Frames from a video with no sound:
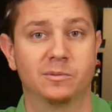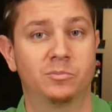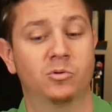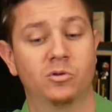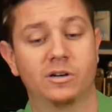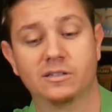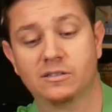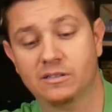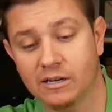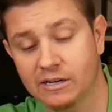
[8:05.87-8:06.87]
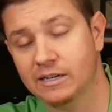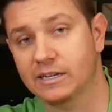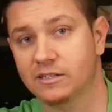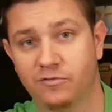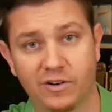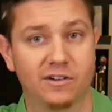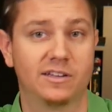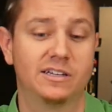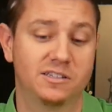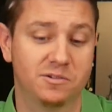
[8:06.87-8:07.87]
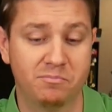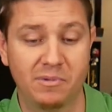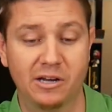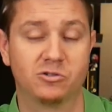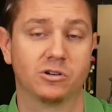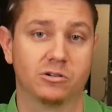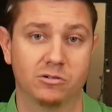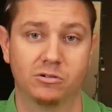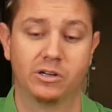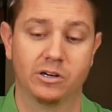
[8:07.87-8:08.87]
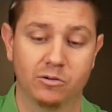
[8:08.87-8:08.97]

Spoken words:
The board is fairly symmetrical.